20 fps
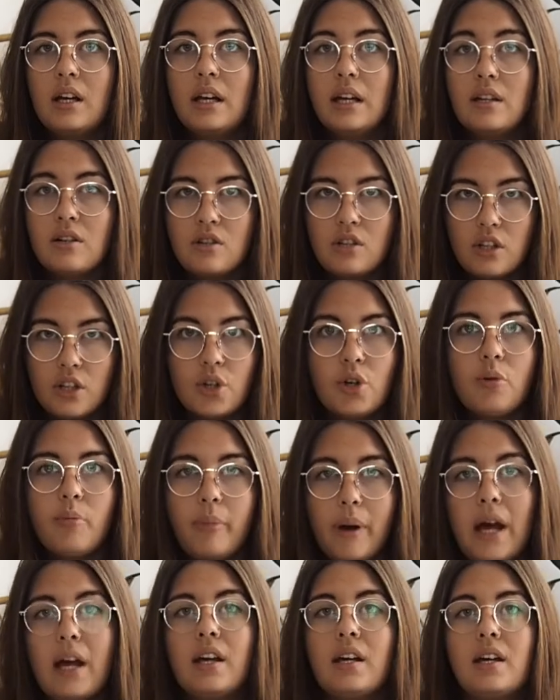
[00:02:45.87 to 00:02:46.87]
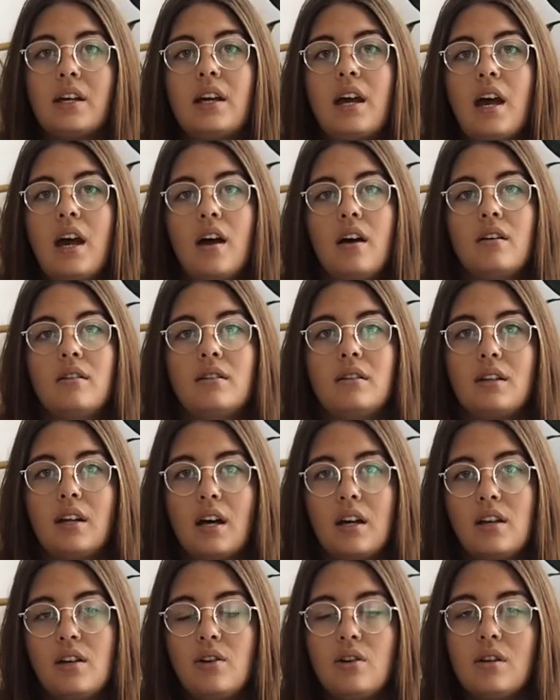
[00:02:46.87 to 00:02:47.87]
into your bank account
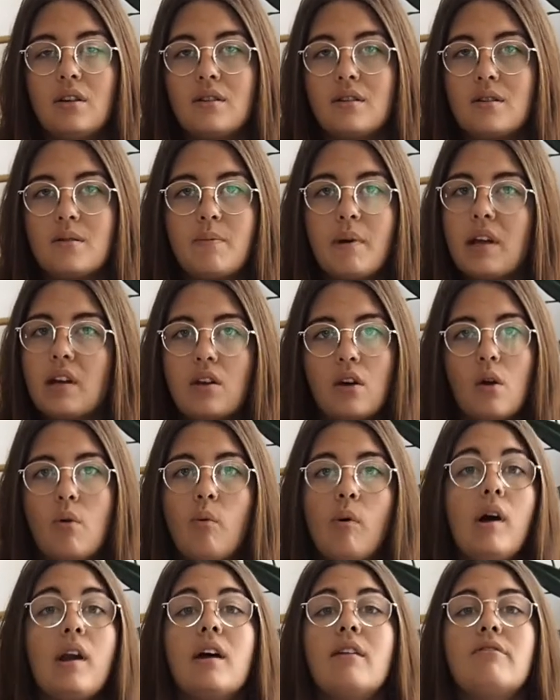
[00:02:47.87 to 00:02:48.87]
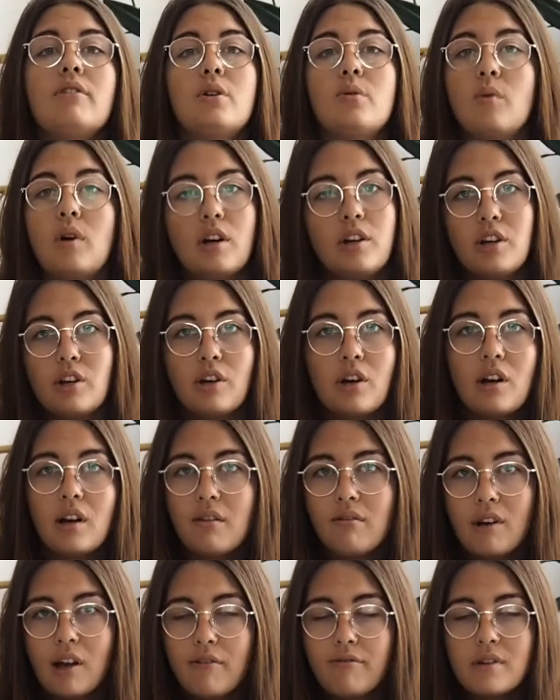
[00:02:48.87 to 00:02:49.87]
that you can spend on whatever you want. You don't
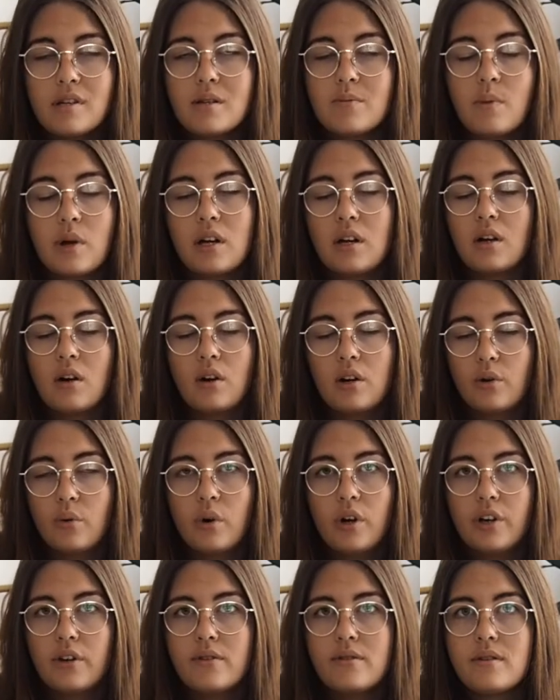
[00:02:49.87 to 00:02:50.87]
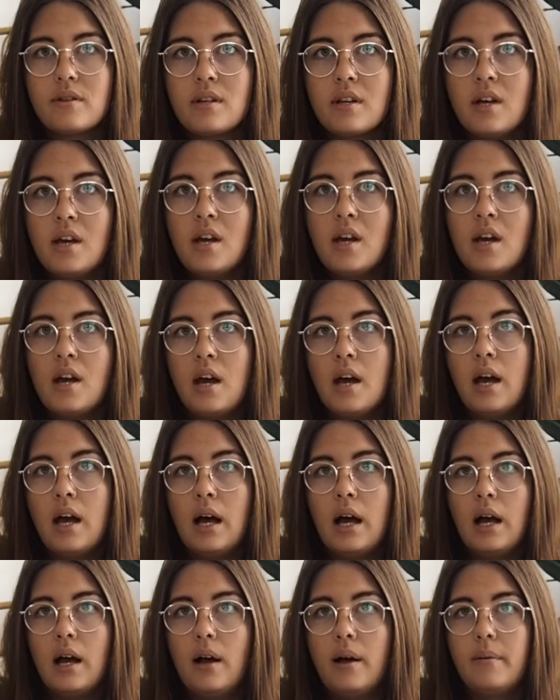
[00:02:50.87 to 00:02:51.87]
even have to spend it on oils.
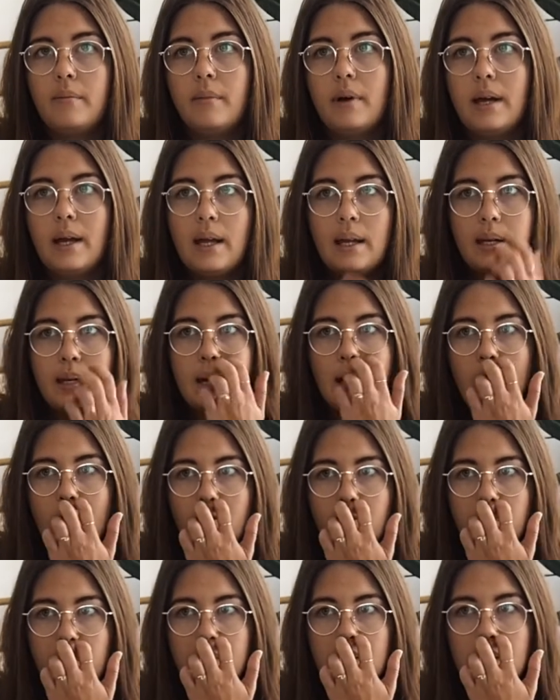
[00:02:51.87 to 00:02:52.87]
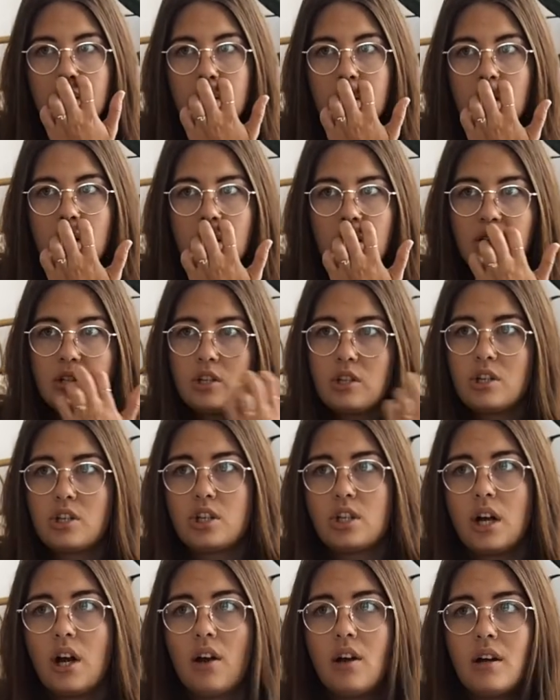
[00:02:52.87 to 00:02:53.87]
And I've been just
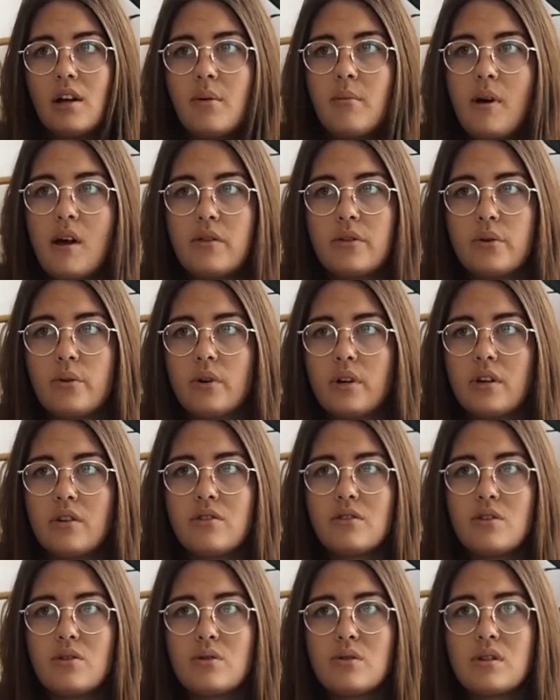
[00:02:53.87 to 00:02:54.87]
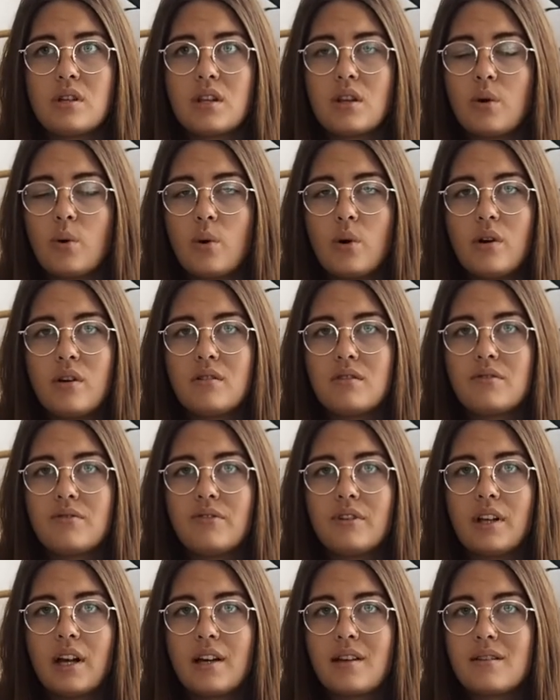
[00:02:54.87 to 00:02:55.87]
sharing about the oils, using the oils
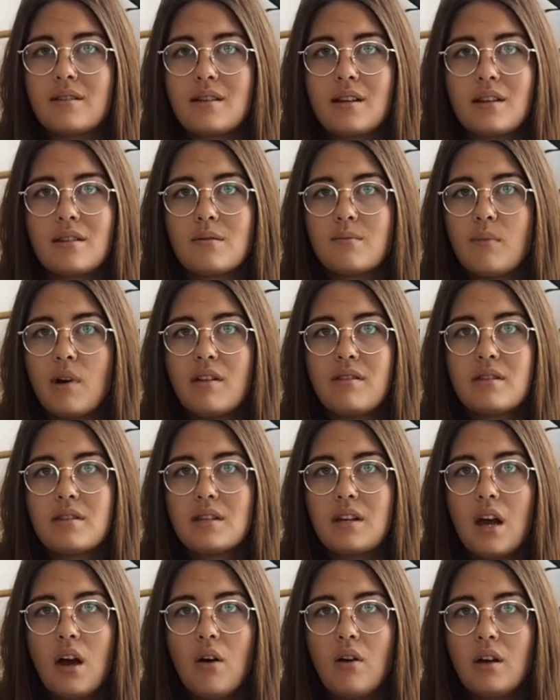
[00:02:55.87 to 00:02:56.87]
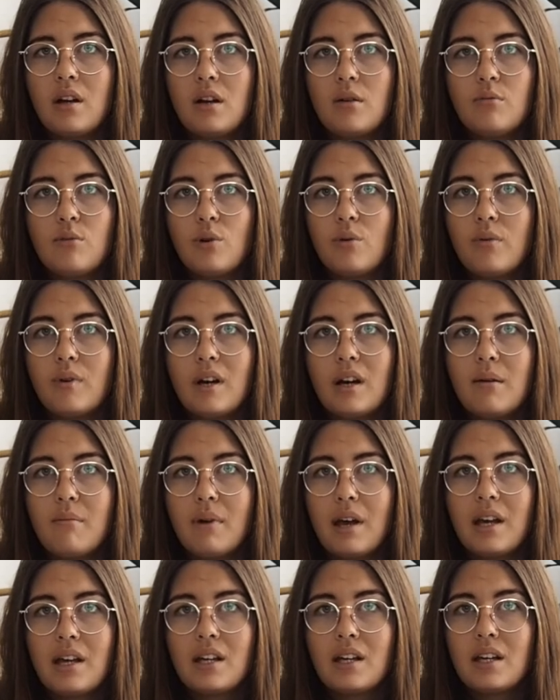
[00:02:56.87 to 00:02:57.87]
for like 6 months now, and I'm already
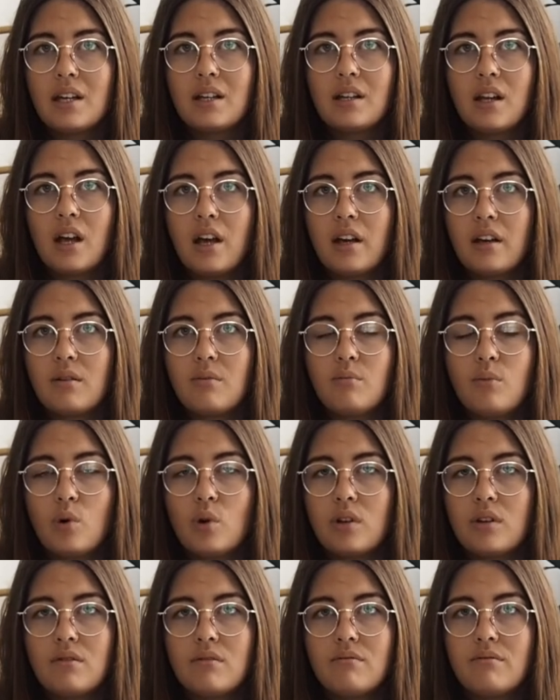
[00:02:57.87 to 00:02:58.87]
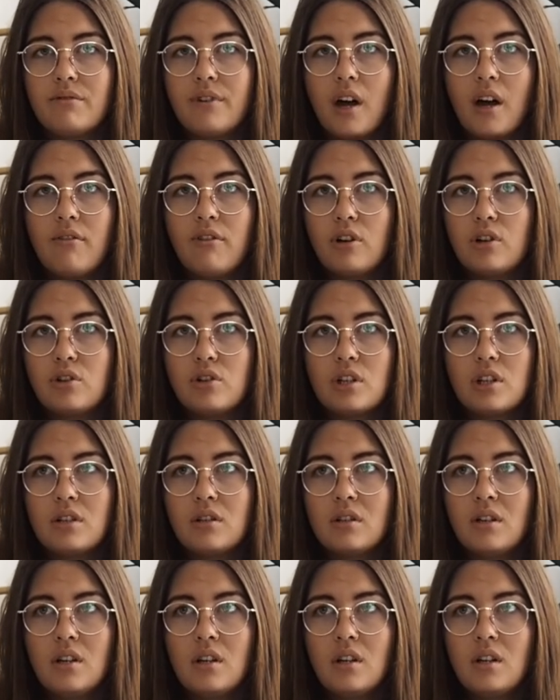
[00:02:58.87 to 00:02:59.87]
making like more than
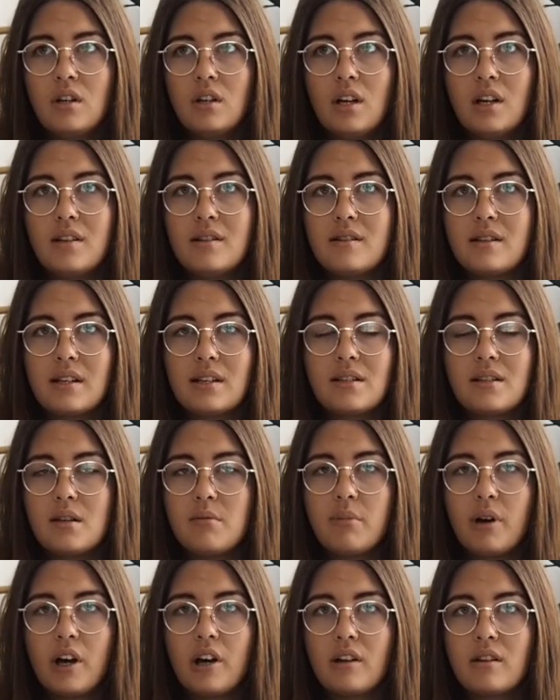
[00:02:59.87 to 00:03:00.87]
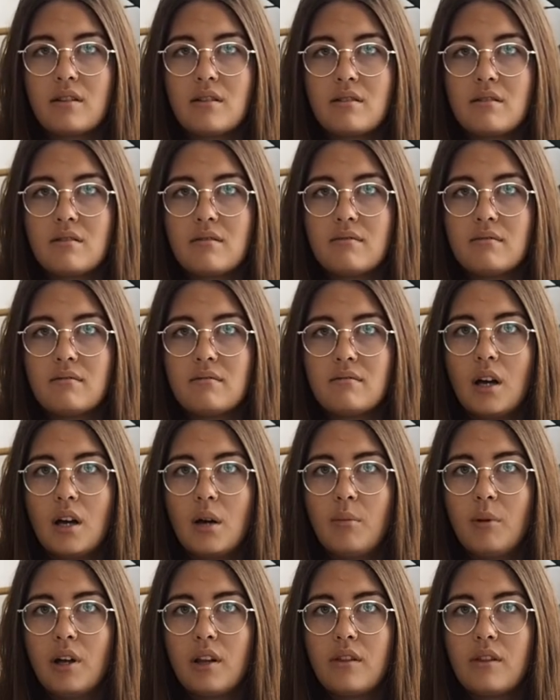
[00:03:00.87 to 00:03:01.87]
$560
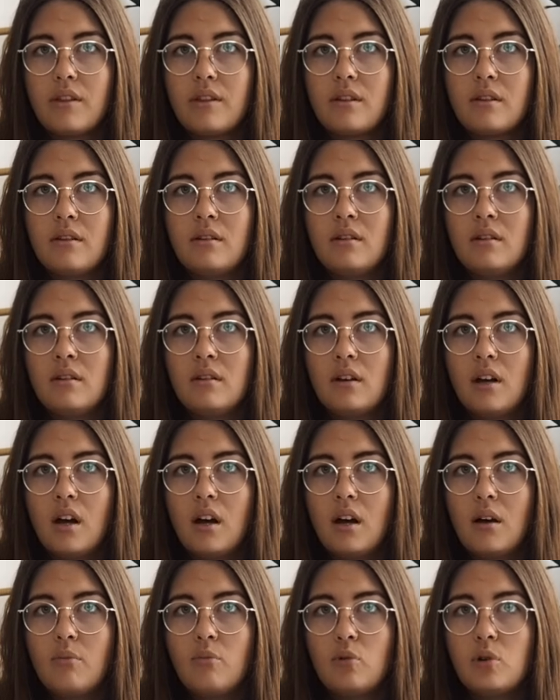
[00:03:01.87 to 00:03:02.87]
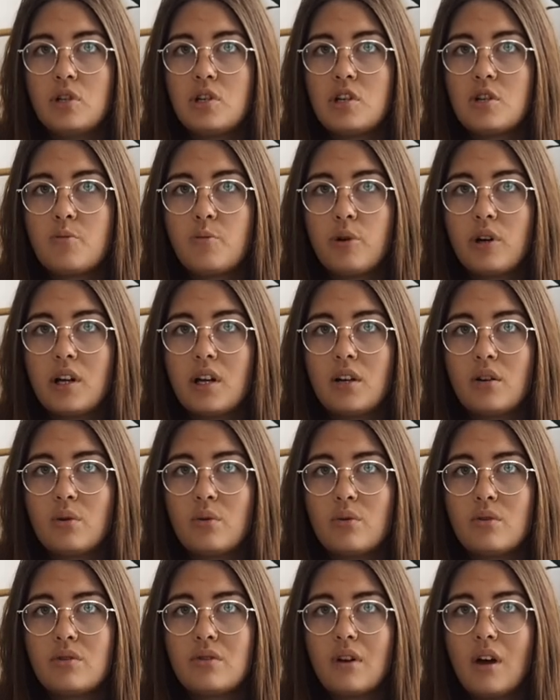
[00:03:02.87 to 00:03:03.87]
a month, which is pretty
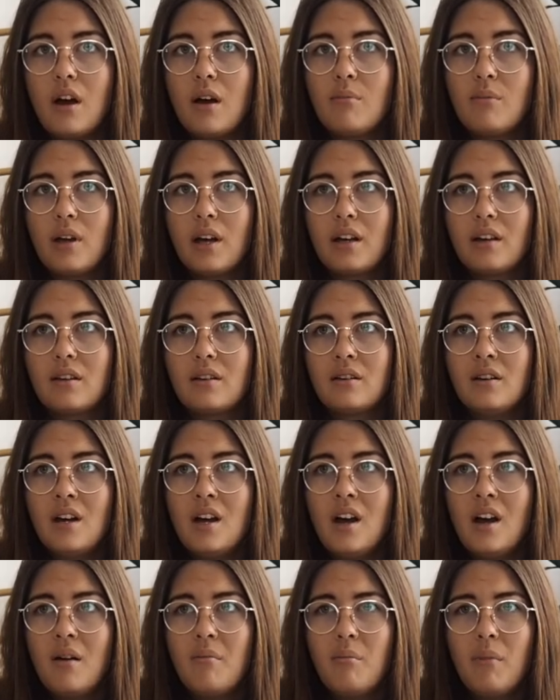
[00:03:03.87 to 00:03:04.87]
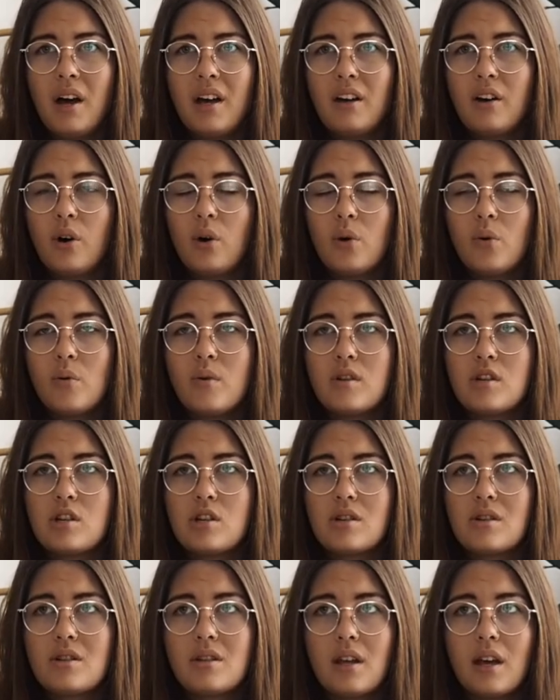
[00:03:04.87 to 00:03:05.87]
cool. So I'm like, my goal is
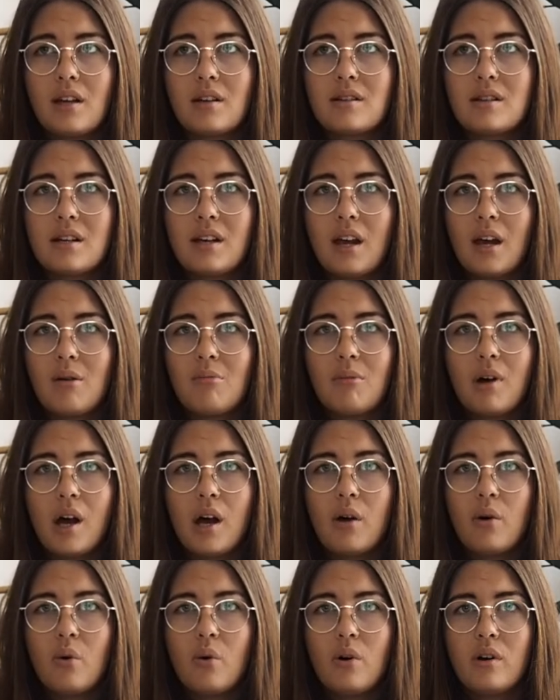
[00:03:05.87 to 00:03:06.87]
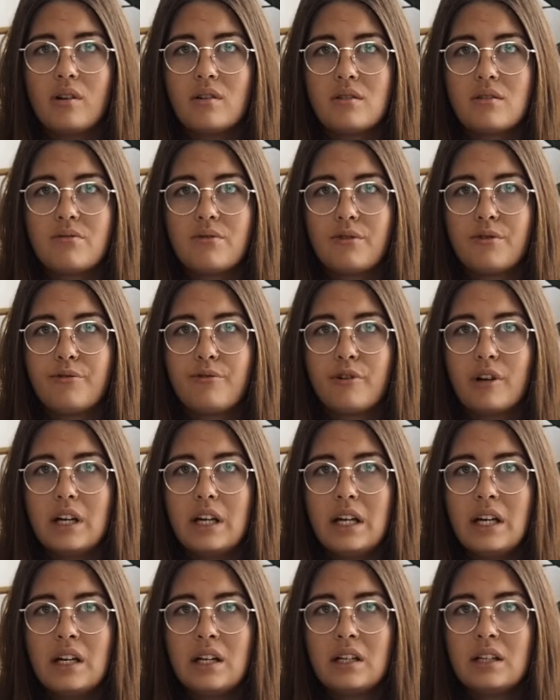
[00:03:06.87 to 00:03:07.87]
just like to get my oils for
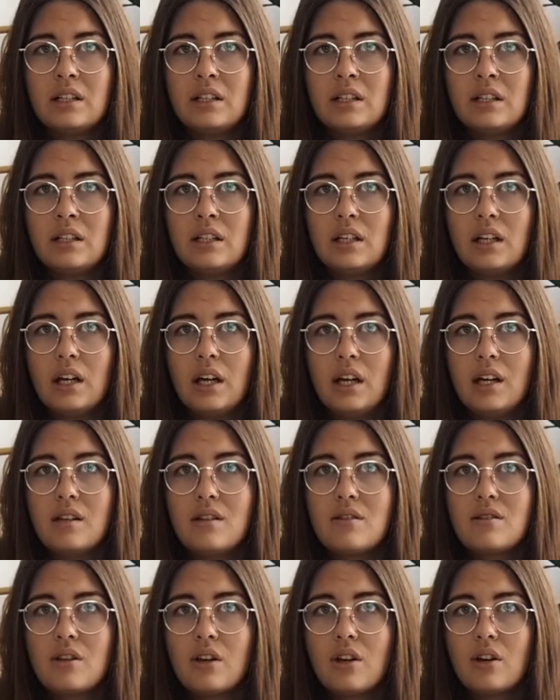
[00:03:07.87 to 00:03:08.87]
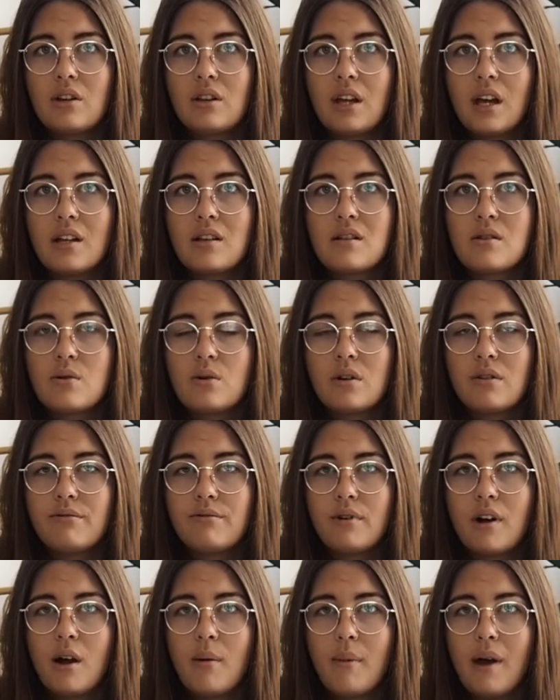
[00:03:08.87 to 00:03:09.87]
free. And so that's sort
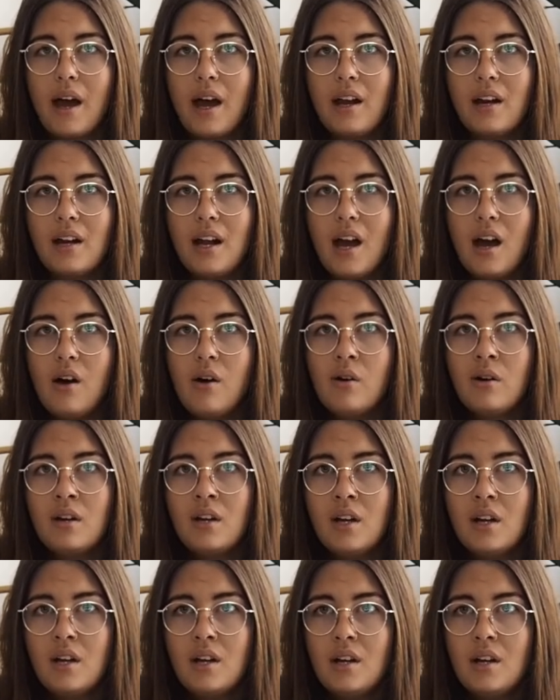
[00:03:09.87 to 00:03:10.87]
of where I'm at now,